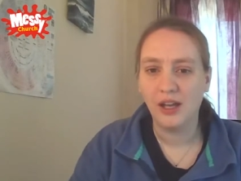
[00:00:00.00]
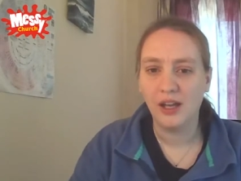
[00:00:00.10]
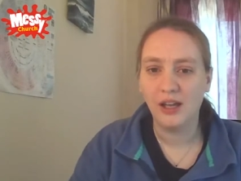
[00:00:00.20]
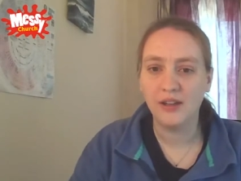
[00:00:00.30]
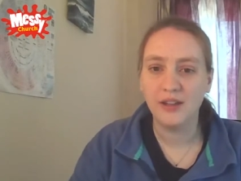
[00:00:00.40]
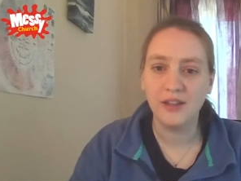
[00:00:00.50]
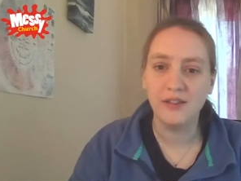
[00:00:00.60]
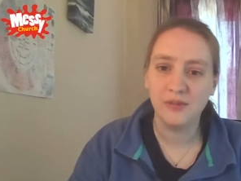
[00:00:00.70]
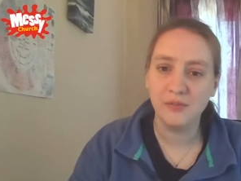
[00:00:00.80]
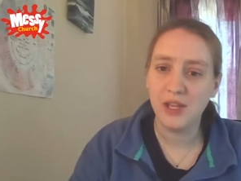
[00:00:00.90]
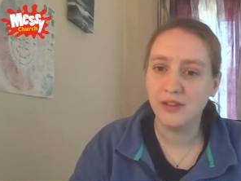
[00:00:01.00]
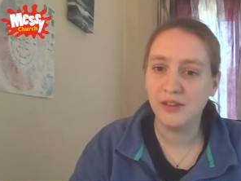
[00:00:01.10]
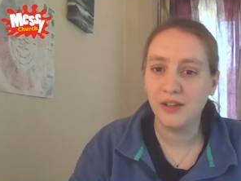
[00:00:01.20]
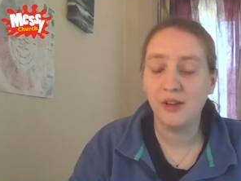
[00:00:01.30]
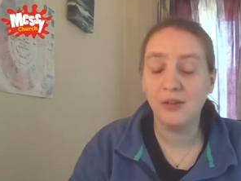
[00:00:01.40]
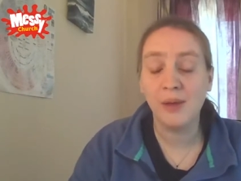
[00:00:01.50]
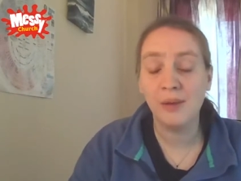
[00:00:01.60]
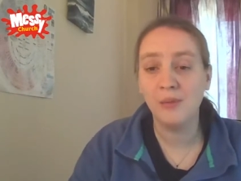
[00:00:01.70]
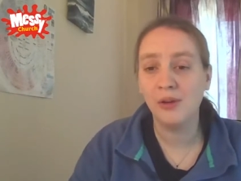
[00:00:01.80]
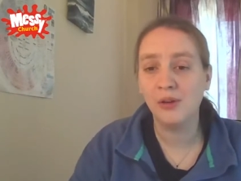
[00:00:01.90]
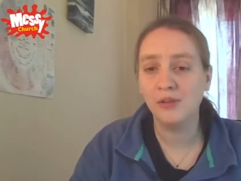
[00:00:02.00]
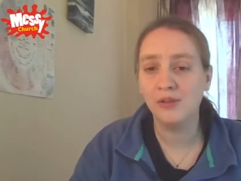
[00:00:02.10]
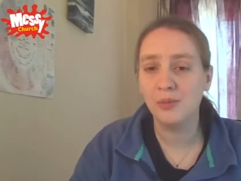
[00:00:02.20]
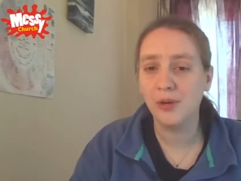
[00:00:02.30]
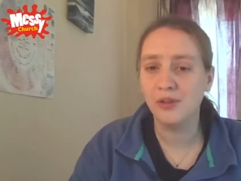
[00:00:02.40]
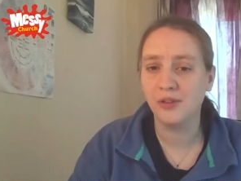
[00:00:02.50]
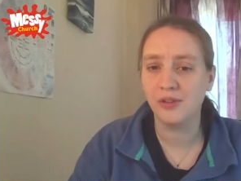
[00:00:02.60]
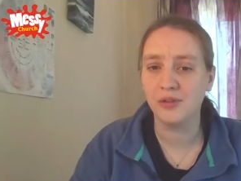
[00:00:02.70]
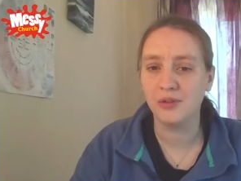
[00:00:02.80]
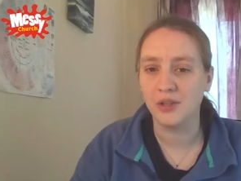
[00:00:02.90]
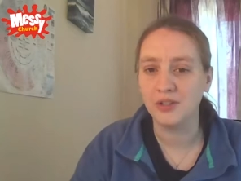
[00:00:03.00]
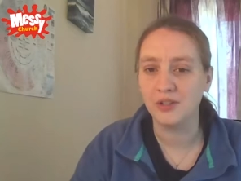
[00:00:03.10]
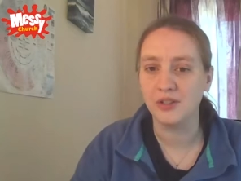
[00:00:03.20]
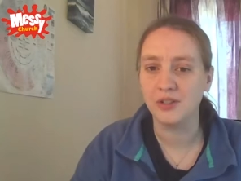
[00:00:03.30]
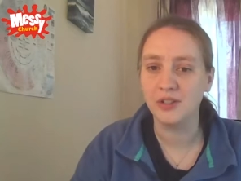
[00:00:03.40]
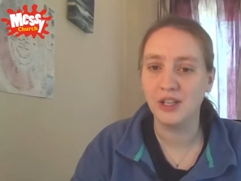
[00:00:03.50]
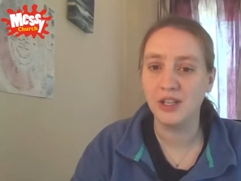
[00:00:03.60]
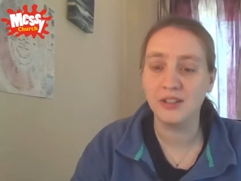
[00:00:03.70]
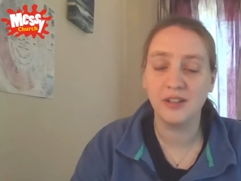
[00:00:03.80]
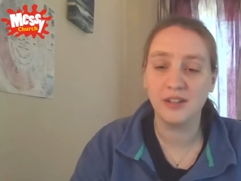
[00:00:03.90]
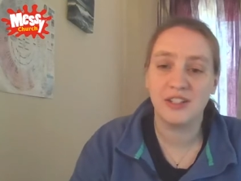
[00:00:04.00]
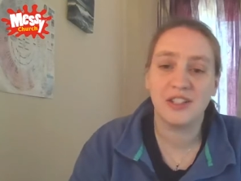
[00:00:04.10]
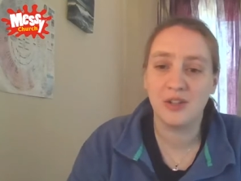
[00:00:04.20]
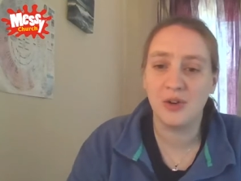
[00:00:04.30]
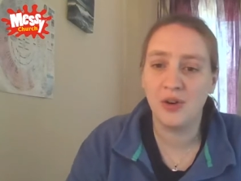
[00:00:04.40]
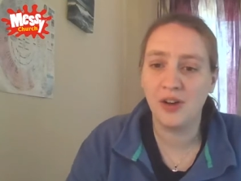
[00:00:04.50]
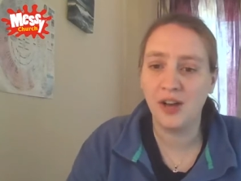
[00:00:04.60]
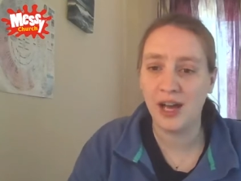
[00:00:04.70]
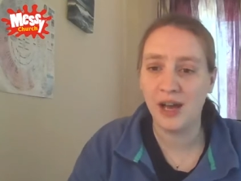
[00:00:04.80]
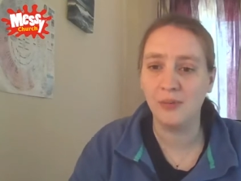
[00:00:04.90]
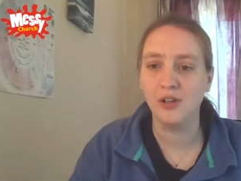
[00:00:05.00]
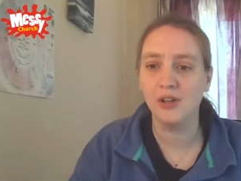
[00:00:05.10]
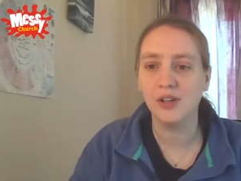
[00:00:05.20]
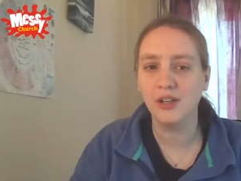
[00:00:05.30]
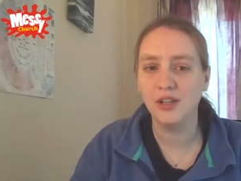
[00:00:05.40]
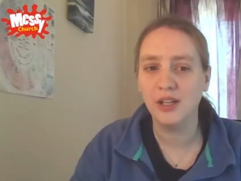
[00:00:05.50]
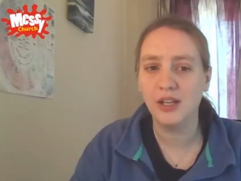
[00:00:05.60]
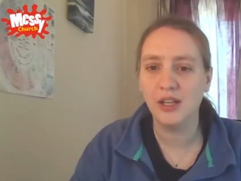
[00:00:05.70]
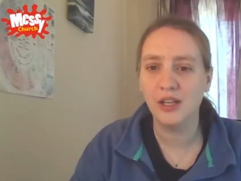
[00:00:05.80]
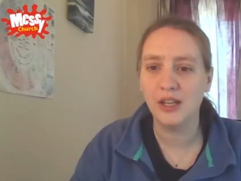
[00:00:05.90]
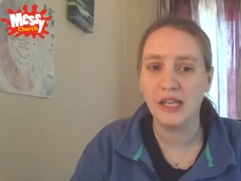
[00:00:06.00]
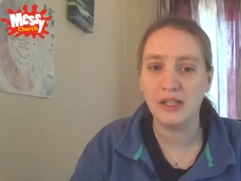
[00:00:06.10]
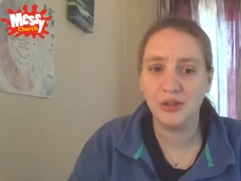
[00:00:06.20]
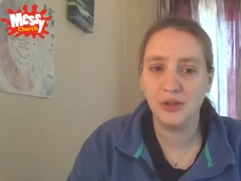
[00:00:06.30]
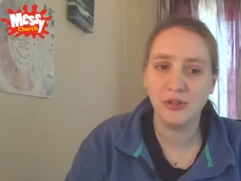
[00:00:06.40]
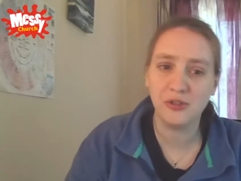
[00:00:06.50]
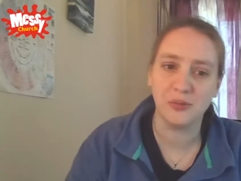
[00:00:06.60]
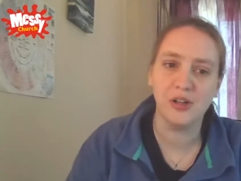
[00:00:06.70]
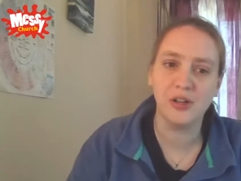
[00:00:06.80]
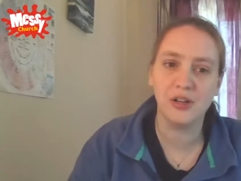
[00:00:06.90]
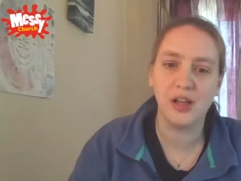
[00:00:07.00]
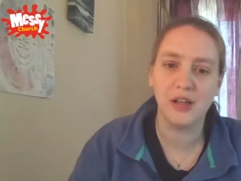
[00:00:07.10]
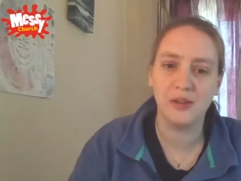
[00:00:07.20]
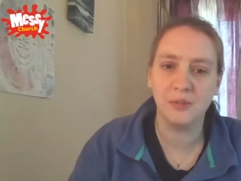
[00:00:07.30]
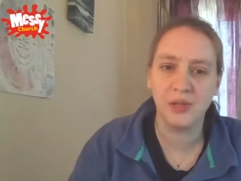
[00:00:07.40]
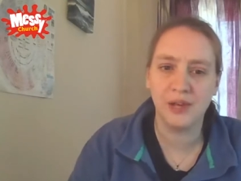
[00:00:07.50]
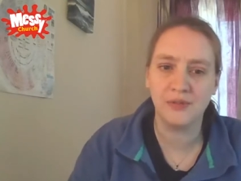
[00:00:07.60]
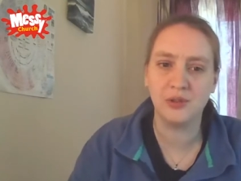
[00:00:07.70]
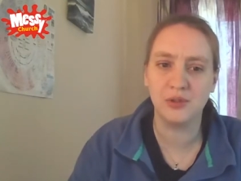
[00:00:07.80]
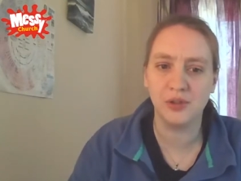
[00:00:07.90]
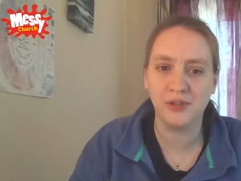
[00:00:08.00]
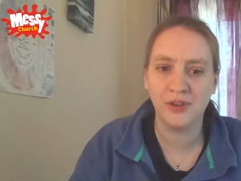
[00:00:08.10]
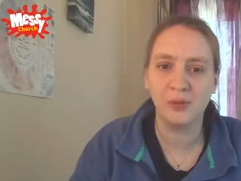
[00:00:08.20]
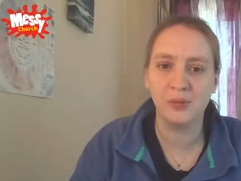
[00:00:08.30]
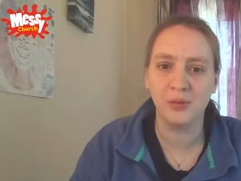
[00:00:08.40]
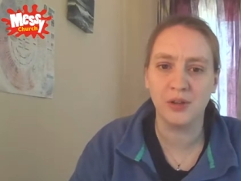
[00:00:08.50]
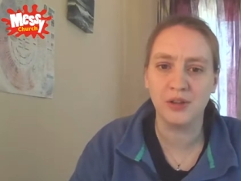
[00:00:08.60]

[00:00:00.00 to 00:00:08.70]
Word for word: And I think for me, the thing I remember for both of those questions is that this is not our work, it's God's work that we have the joy of helping with.